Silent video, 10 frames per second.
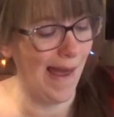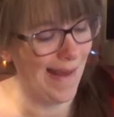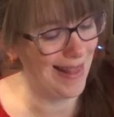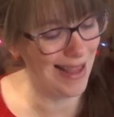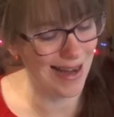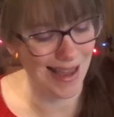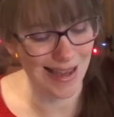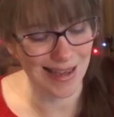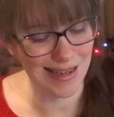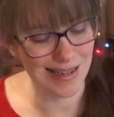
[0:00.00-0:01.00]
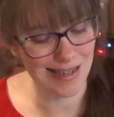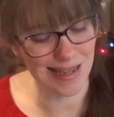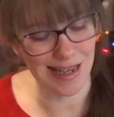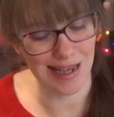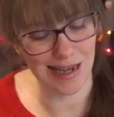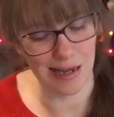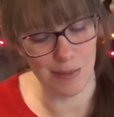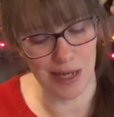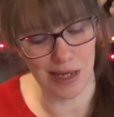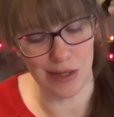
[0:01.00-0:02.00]
and then I can decide
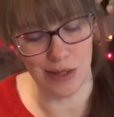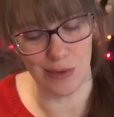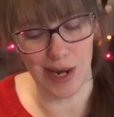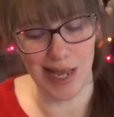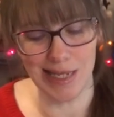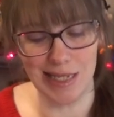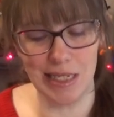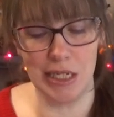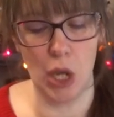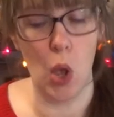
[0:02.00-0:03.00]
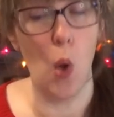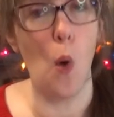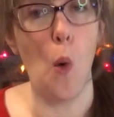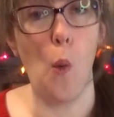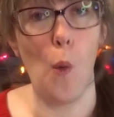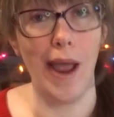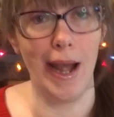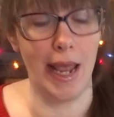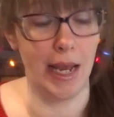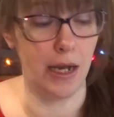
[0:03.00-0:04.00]
about the rest when
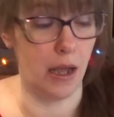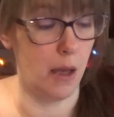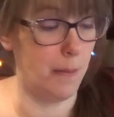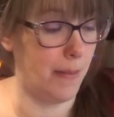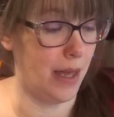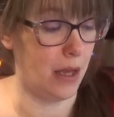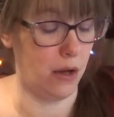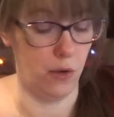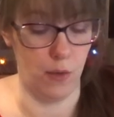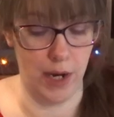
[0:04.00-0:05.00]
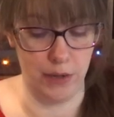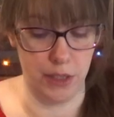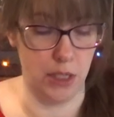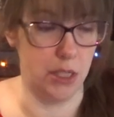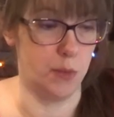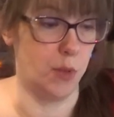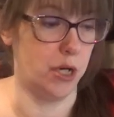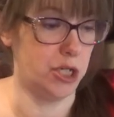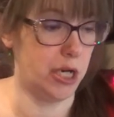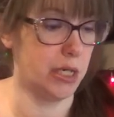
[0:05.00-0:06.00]
I come back around to this
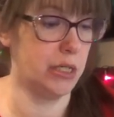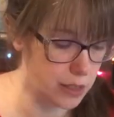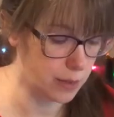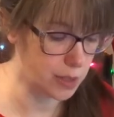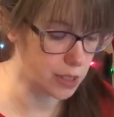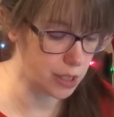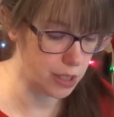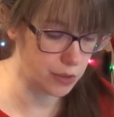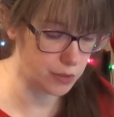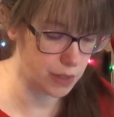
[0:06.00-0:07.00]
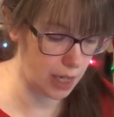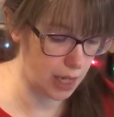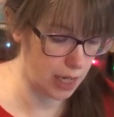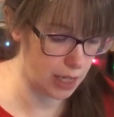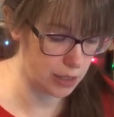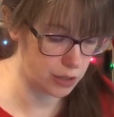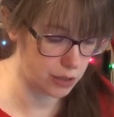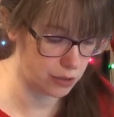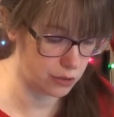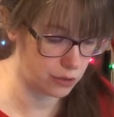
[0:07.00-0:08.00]
project. So I'm just gonna use a
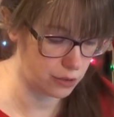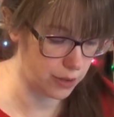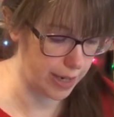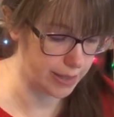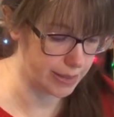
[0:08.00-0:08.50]
straight